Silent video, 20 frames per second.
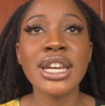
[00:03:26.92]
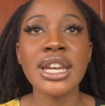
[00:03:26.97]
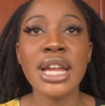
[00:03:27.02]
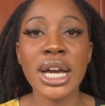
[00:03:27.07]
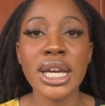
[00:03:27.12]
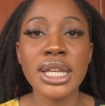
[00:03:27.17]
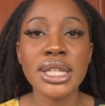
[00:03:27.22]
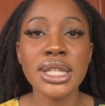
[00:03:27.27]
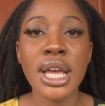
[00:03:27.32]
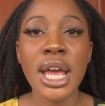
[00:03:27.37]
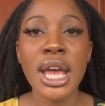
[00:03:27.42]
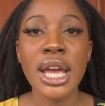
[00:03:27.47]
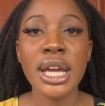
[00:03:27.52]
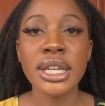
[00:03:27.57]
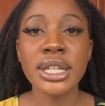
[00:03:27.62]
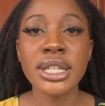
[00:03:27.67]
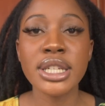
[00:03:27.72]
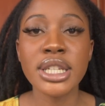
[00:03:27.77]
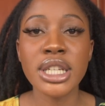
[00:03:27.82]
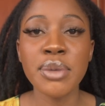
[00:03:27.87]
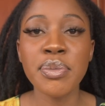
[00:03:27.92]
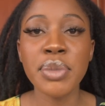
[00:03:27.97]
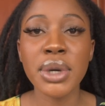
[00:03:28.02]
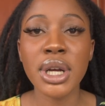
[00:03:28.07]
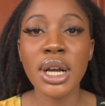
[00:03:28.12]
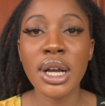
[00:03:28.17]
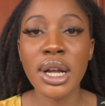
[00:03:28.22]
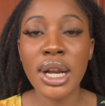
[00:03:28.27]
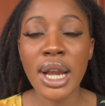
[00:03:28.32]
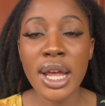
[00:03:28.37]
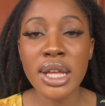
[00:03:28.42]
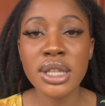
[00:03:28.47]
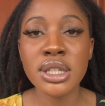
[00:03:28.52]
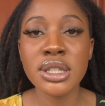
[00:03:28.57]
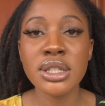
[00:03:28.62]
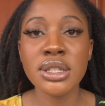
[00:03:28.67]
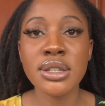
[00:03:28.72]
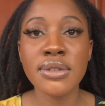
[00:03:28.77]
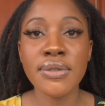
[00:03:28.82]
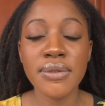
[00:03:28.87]
nice deep
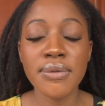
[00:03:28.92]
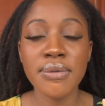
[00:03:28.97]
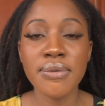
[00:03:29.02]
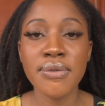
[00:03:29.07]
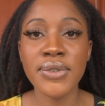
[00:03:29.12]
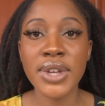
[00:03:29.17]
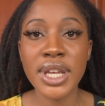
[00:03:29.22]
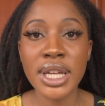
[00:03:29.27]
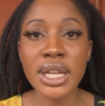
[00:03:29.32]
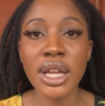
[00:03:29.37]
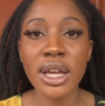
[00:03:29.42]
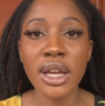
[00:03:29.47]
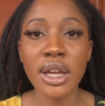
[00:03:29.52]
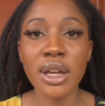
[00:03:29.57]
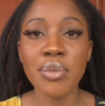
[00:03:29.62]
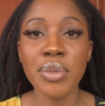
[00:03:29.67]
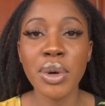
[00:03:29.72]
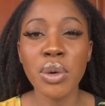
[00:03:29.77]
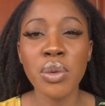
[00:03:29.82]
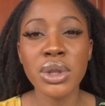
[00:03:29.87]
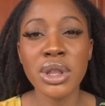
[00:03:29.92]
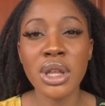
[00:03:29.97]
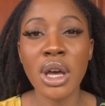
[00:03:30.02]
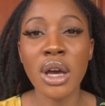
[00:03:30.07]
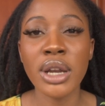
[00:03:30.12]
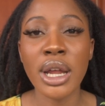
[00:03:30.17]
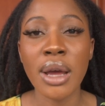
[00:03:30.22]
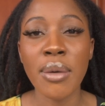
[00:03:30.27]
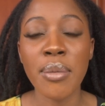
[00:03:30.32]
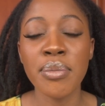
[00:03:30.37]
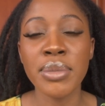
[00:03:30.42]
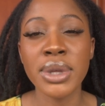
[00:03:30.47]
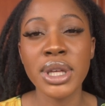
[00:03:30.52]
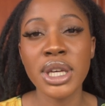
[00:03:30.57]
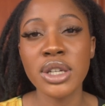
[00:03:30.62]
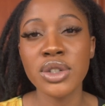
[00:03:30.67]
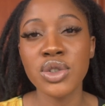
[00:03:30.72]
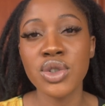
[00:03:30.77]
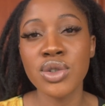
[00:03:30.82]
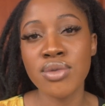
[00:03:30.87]
cleanse feeling but without
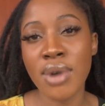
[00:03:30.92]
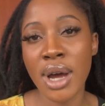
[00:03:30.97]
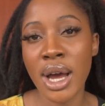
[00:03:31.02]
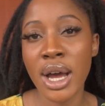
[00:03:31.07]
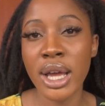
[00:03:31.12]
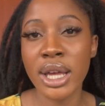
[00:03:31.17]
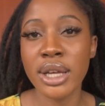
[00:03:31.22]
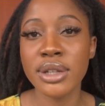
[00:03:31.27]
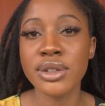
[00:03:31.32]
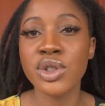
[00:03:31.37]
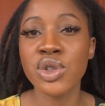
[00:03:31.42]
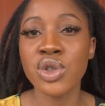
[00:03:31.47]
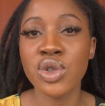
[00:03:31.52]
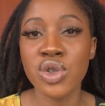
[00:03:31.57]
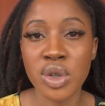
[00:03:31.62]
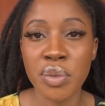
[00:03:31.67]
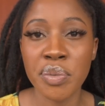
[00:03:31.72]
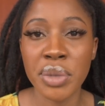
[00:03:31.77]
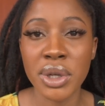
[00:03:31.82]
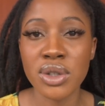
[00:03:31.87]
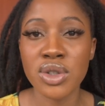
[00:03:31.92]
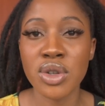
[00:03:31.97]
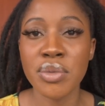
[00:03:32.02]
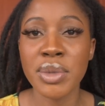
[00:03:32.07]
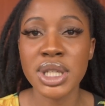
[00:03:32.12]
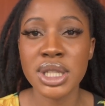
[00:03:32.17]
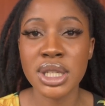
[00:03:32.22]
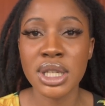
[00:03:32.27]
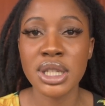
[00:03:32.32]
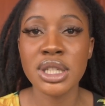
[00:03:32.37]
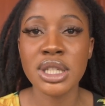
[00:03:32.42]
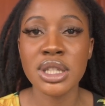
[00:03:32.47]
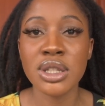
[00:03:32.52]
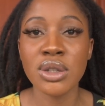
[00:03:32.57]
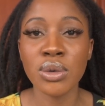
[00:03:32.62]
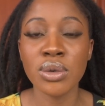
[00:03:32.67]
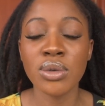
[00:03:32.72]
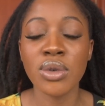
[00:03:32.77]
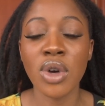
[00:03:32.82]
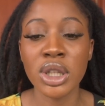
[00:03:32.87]
being dry and stripping, so my skin
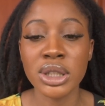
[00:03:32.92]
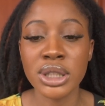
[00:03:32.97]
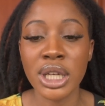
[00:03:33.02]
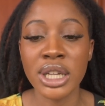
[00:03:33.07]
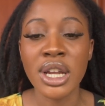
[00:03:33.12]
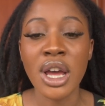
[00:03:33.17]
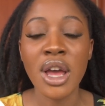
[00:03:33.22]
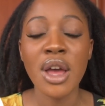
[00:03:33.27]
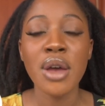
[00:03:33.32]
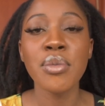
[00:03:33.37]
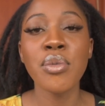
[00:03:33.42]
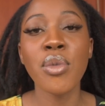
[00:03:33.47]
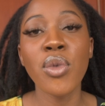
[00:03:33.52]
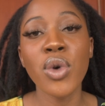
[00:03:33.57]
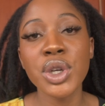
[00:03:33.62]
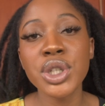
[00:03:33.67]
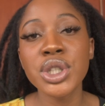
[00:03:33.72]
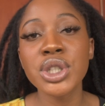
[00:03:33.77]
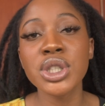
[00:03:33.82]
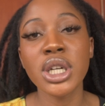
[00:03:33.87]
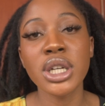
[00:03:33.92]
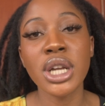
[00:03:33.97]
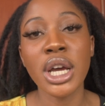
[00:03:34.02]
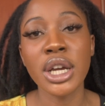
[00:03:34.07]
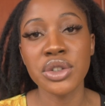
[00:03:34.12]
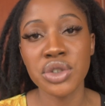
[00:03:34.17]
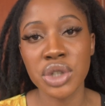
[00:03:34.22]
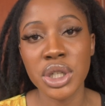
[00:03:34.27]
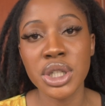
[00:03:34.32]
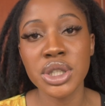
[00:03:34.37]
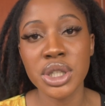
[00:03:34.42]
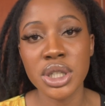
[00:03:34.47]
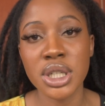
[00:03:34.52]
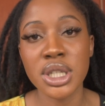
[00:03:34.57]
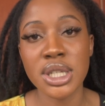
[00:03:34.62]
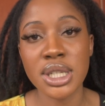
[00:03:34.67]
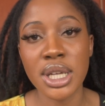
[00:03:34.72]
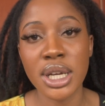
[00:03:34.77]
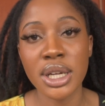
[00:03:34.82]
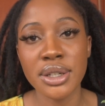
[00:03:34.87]
still got that moisture and hydration
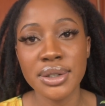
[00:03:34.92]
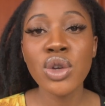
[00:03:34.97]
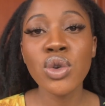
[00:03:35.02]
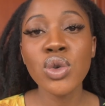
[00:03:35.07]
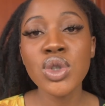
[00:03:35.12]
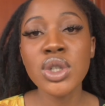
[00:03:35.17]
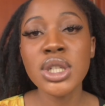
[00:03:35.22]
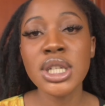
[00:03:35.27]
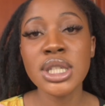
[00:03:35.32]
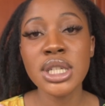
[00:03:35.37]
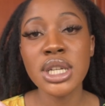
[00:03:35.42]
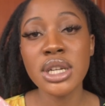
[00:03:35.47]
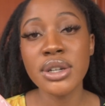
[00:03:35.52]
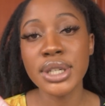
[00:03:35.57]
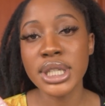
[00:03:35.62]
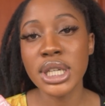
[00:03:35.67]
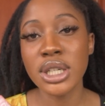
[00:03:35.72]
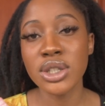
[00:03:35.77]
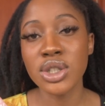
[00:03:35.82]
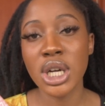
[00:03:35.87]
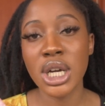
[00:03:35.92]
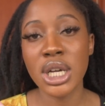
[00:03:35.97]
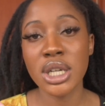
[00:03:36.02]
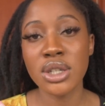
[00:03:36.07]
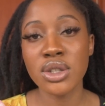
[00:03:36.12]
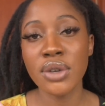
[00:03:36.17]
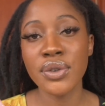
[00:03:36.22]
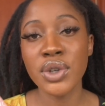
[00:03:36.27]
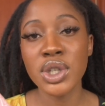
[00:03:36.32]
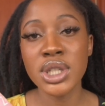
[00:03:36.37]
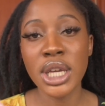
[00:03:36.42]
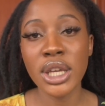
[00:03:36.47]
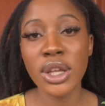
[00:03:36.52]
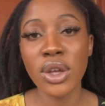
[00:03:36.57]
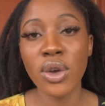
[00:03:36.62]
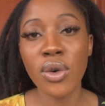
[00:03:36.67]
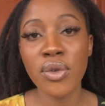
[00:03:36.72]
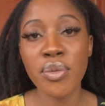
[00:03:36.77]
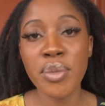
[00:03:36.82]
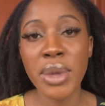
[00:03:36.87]
inside. But it also doesn't irritate your eyes, so if you're
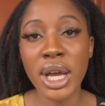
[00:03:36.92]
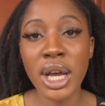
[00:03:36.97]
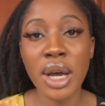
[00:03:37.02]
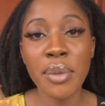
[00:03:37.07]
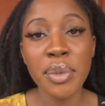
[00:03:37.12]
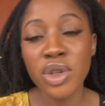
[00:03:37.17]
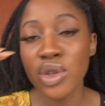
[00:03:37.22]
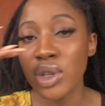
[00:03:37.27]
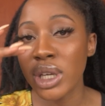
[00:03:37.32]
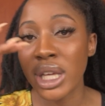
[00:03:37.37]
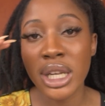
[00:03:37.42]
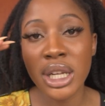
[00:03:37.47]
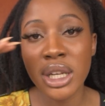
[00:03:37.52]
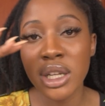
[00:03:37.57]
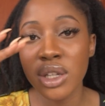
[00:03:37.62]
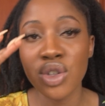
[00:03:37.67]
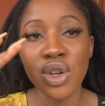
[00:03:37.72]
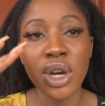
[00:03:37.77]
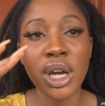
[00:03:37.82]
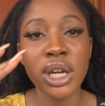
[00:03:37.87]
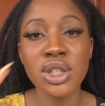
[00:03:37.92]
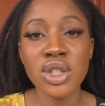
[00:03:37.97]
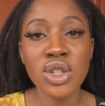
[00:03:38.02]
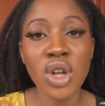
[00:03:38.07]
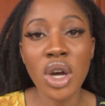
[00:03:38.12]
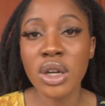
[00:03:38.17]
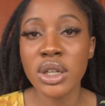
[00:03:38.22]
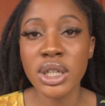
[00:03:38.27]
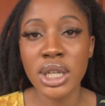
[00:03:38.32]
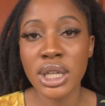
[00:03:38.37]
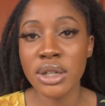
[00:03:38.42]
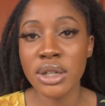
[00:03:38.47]
taking off makeup and you get it in your eye, it's not gonna